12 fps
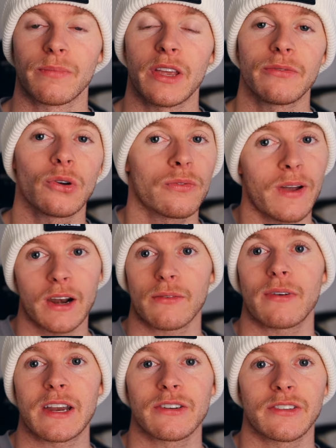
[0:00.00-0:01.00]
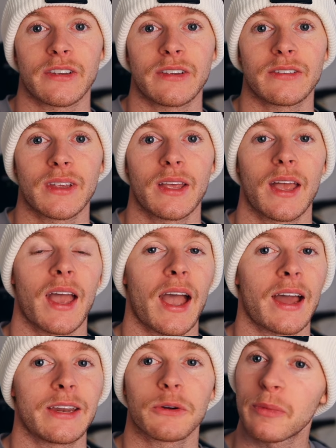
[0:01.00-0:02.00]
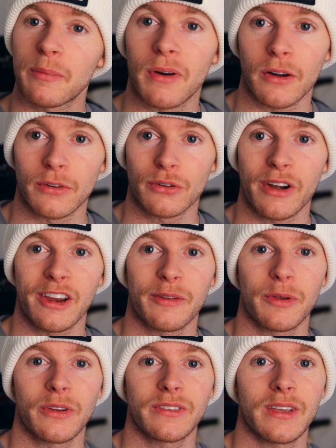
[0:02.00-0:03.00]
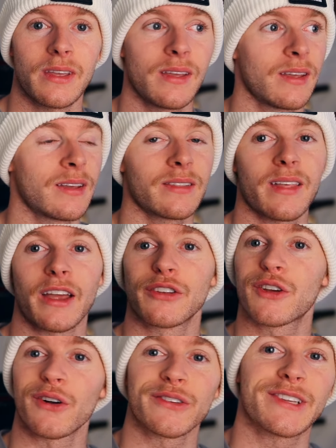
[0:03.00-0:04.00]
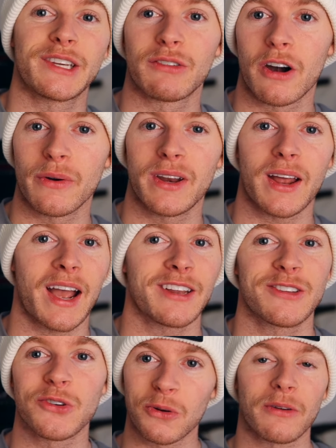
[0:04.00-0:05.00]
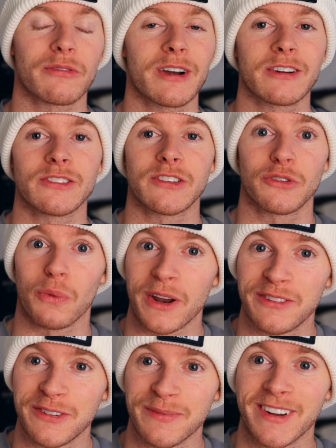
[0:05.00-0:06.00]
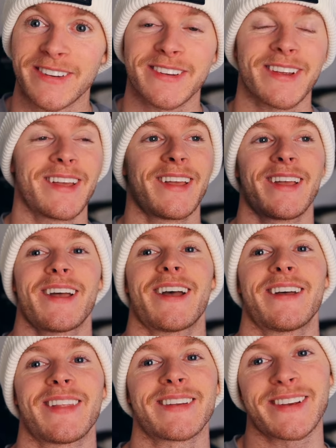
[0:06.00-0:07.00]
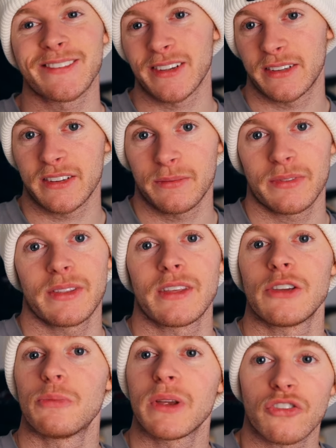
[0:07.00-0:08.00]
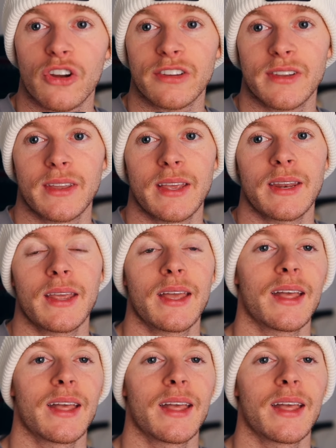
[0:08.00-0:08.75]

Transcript: If you're a fan of fragrances and you want to be part of a great community that is constantly growing and talking about fragrances way too much, uh, and that sounds like something that you'd be interested in,